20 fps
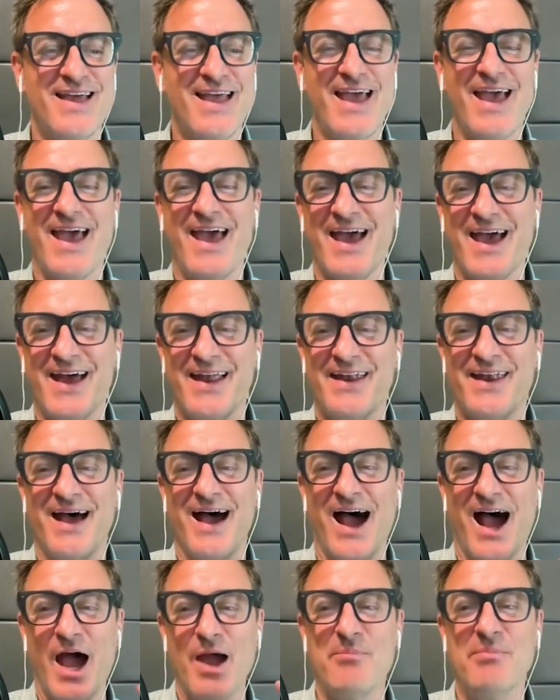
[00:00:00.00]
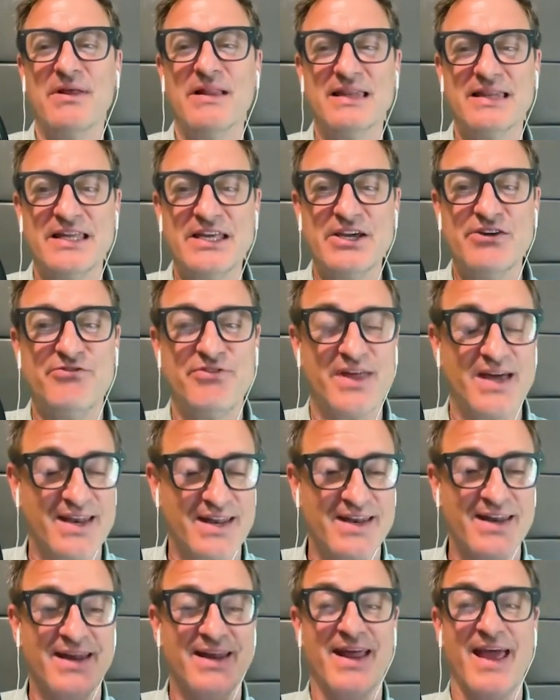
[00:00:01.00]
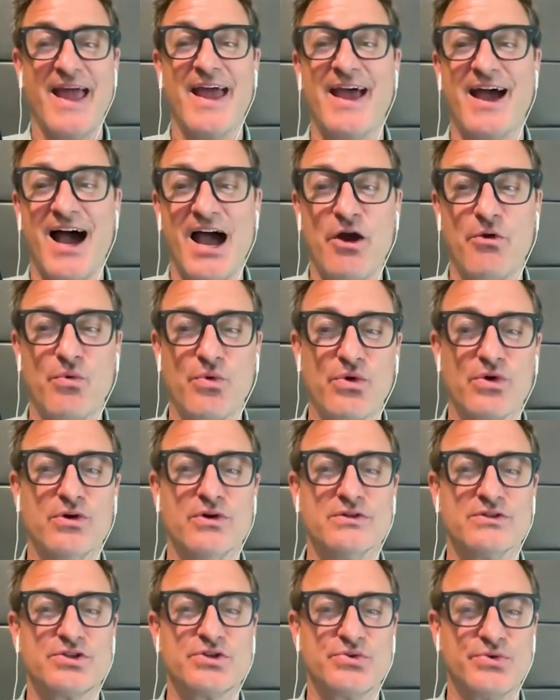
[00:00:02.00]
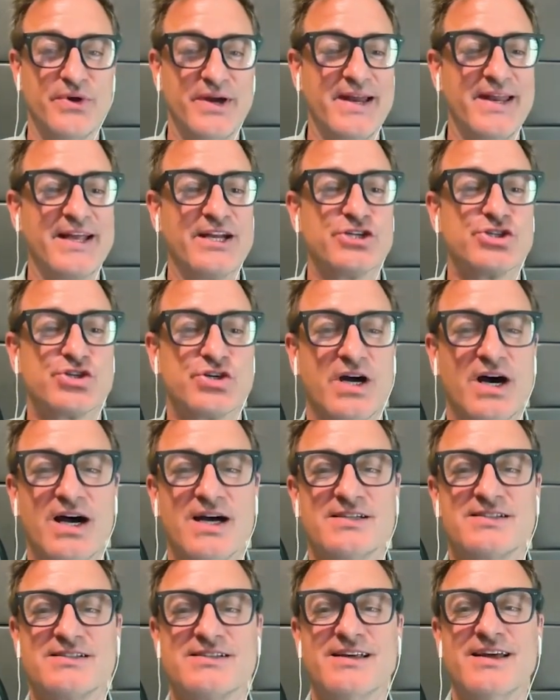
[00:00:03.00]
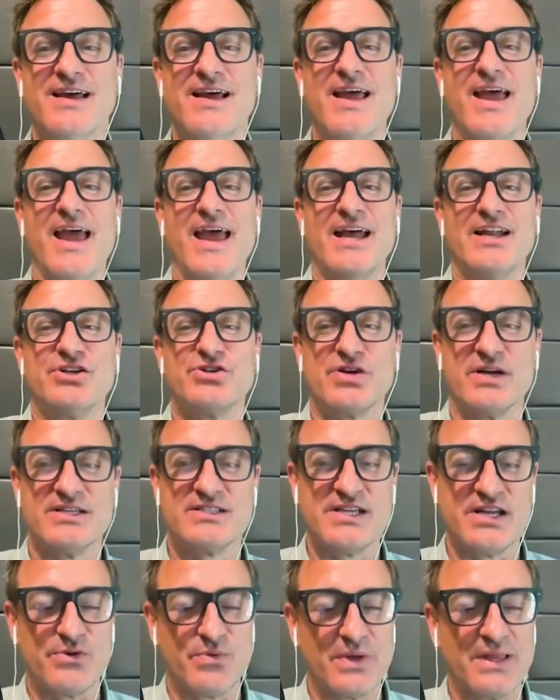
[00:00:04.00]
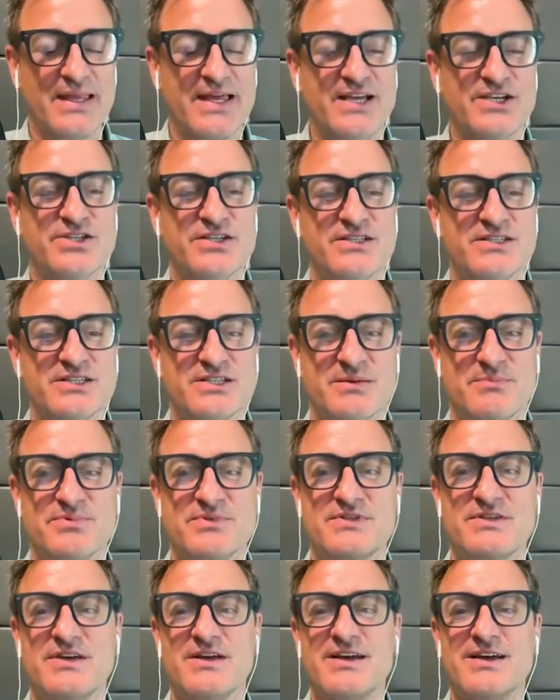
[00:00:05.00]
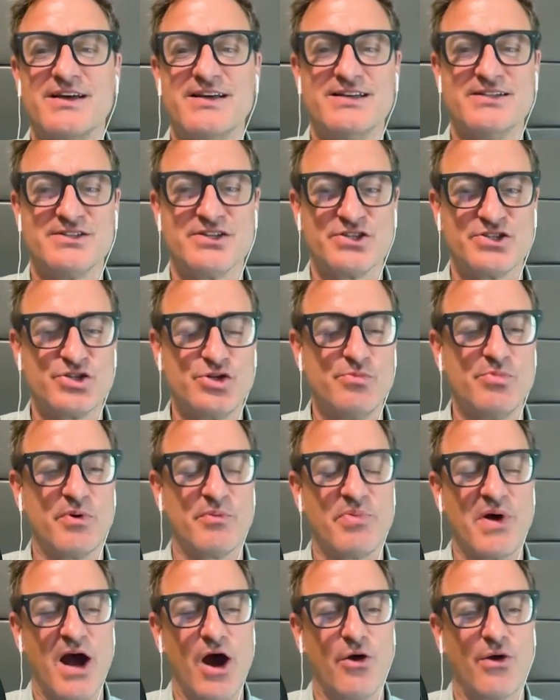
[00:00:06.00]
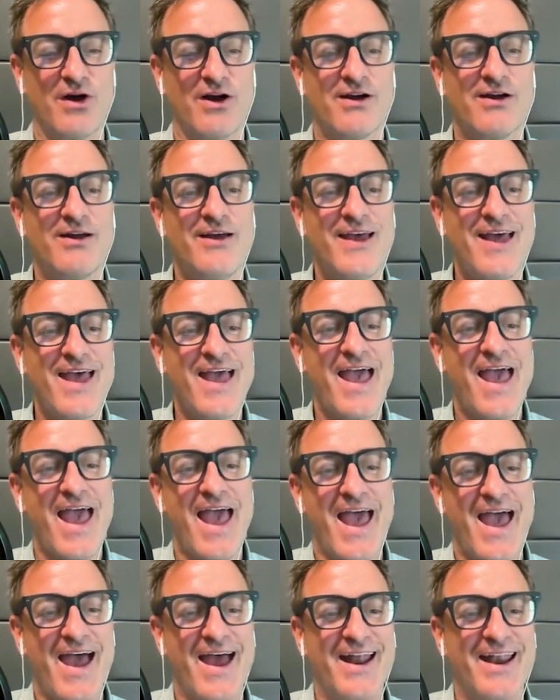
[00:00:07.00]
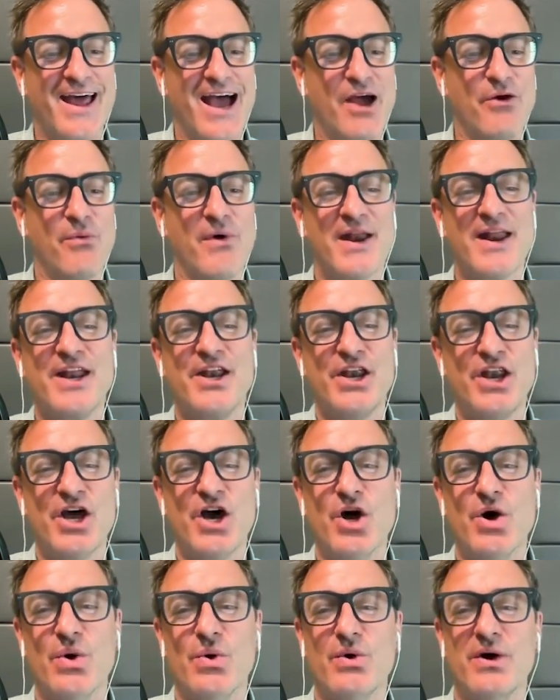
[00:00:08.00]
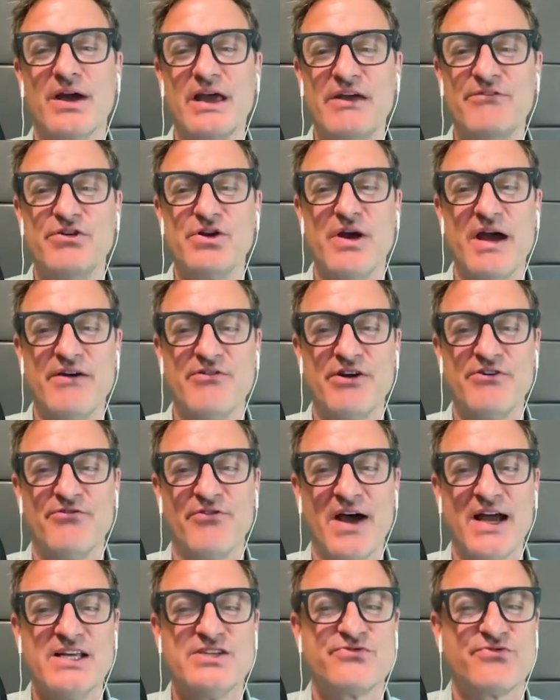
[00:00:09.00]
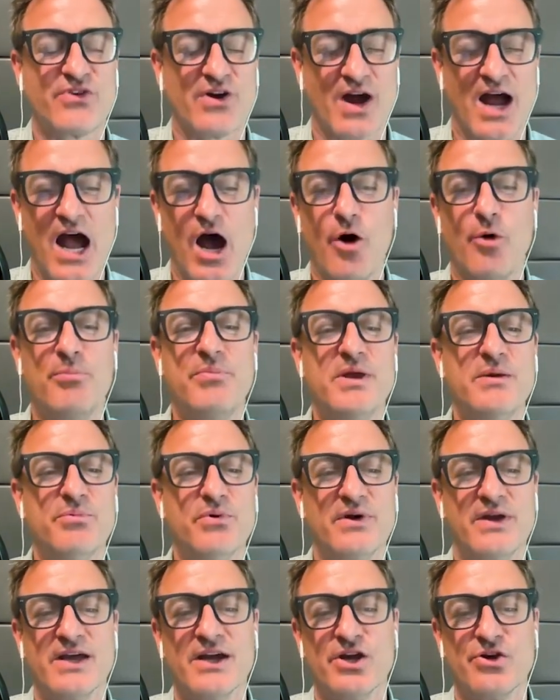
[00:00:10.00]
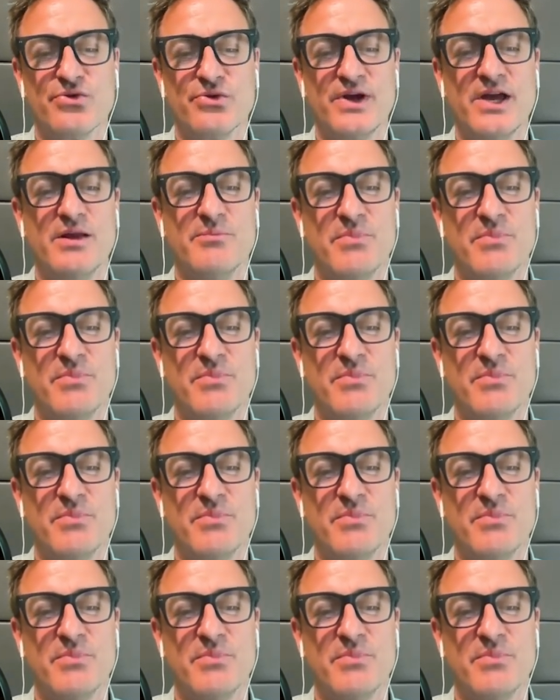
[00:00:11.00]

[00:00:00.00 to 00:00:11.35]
And I believe that in an AI world, creating trust and trusted relationships is a superpower. And I want to know if you have advice for how people can create